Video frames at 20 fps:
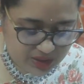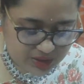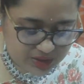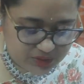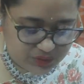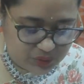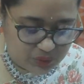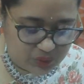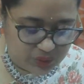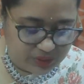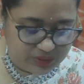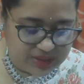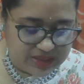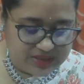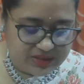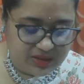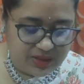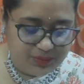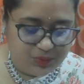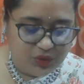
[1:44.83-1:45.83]
So
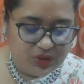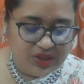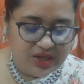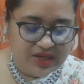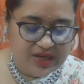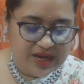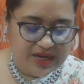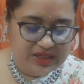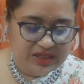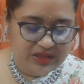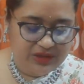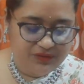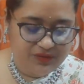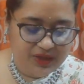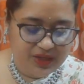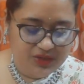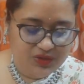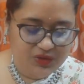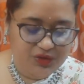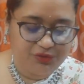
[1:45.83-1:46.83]
description and
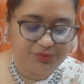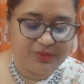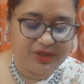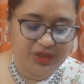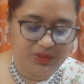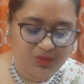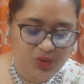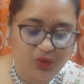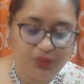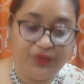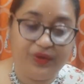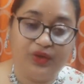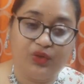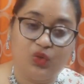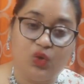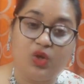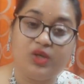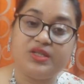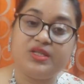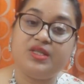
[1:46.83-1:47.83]
identification of metamorphic
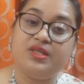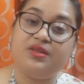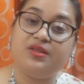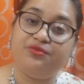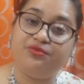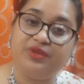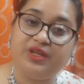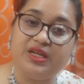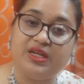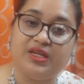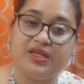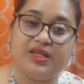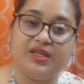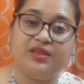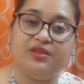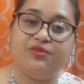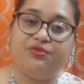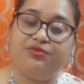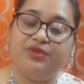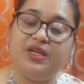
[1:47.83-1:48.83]
rocks in the field.
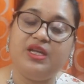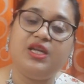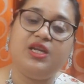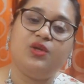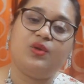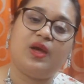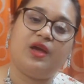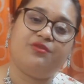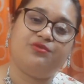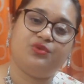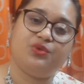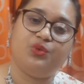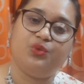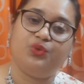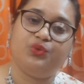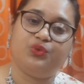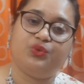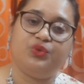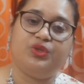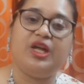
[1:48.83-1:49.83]
In the field, you have to
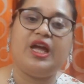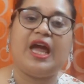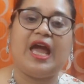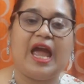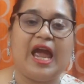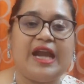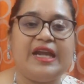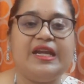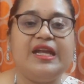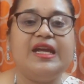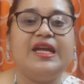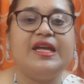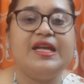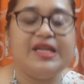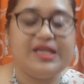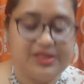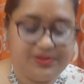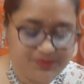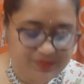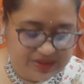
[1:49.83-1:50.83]
go through the hand
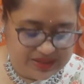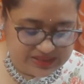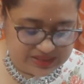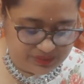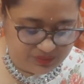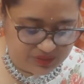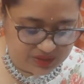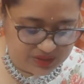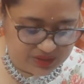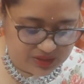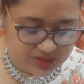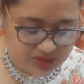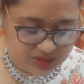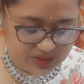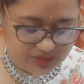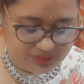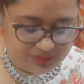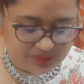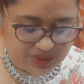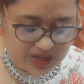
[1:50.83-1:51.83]
specimen
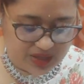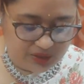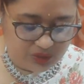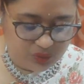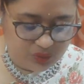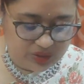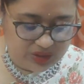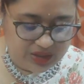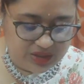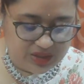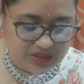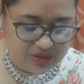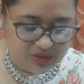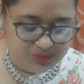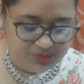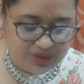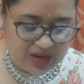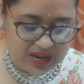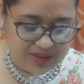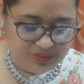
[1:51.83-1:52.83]
part only. There's
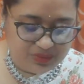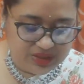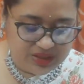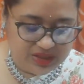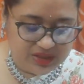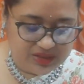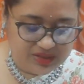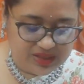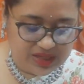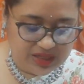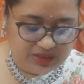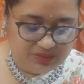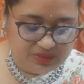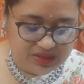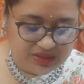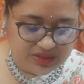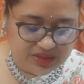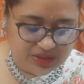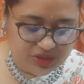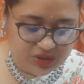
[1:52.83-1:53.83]
primary
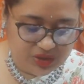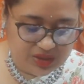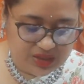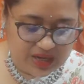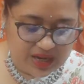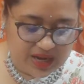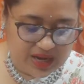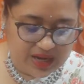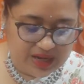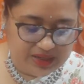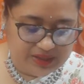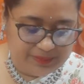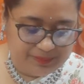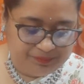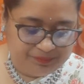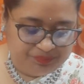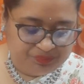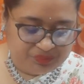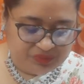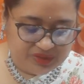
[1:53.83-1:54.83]
sedimentation and
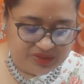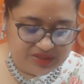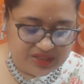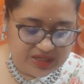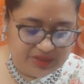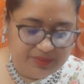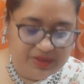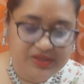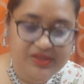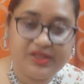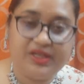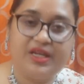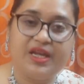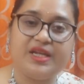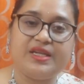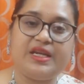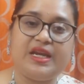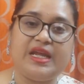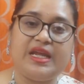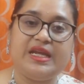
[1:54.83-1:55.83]
sedimentary
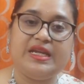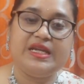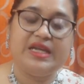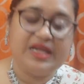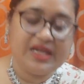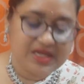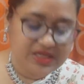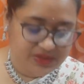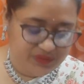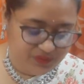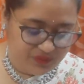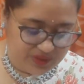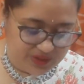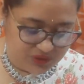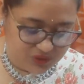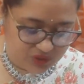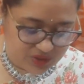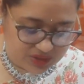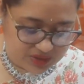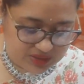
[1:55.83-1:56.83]
and igneous
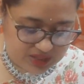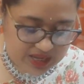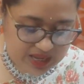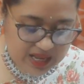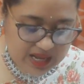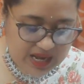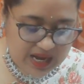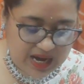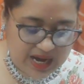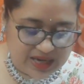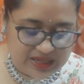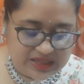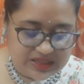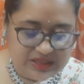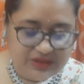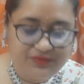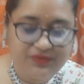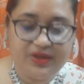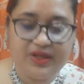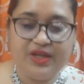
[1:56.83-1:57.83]
features,
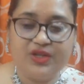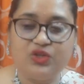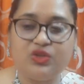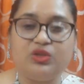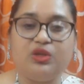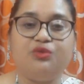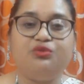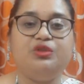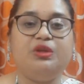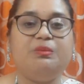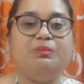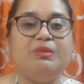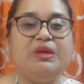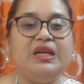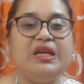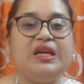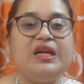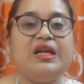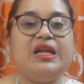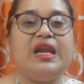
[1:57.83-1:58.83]
identification of the
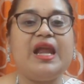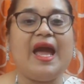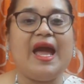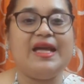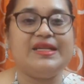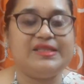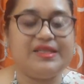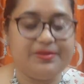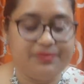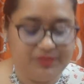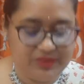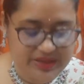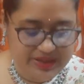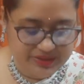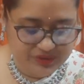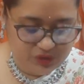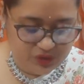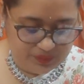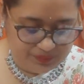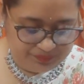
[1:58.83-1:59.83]
mineral
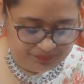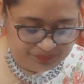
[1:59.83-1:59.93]
assemblage,